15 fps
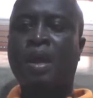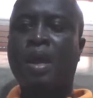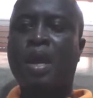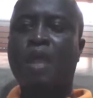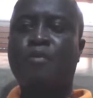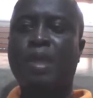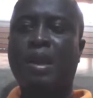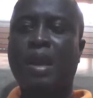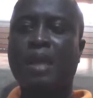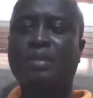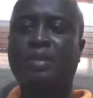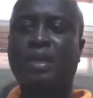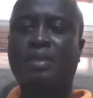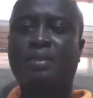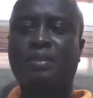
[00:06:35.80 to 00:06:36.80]
and
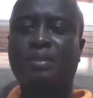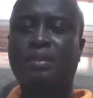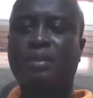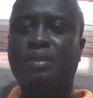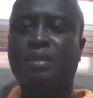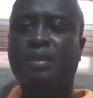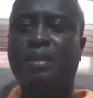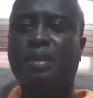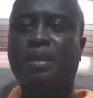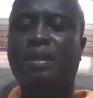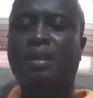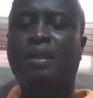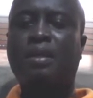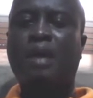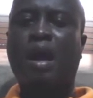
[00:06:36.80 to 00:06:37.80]
realized that
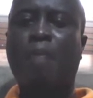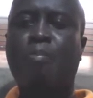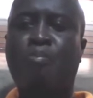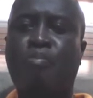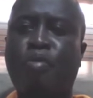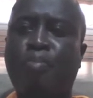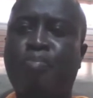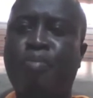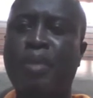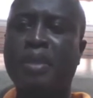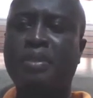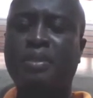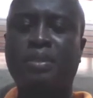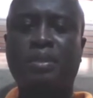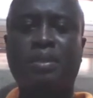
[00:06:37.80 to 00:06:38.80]
the
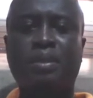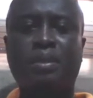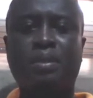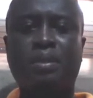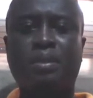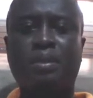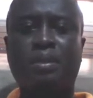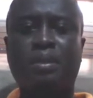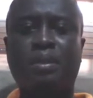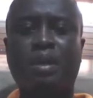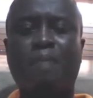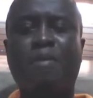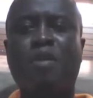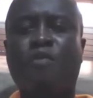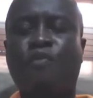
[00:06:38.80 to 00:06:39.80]
appropriate
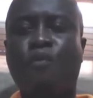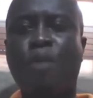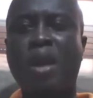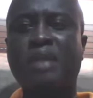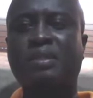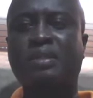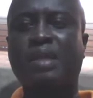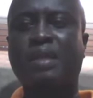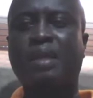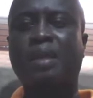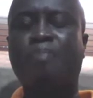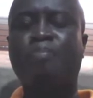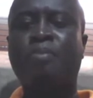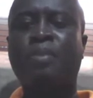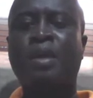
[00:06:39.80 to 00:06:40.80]
number of words
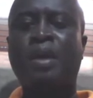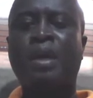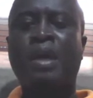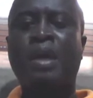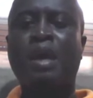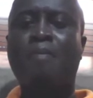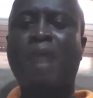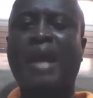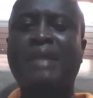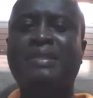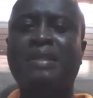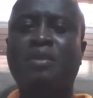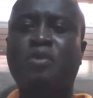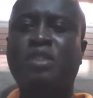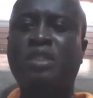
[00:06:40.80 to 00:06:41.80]
that a
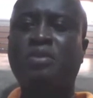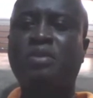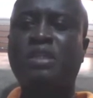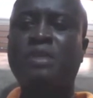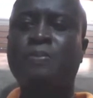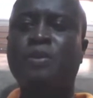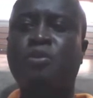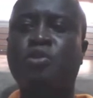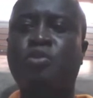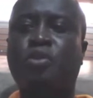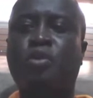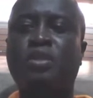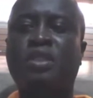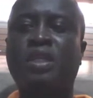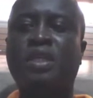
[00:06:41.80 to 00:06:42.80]
marketing or sales email
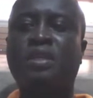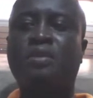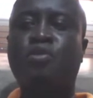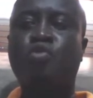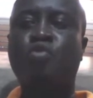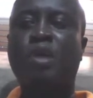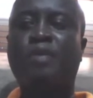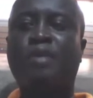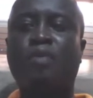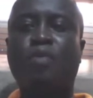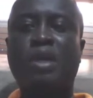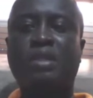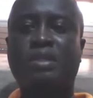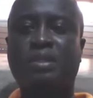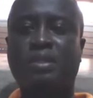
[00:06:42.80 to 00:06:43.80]
should contain is 200
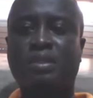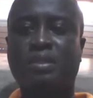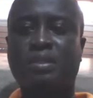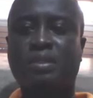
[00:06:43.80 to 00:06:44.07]
words.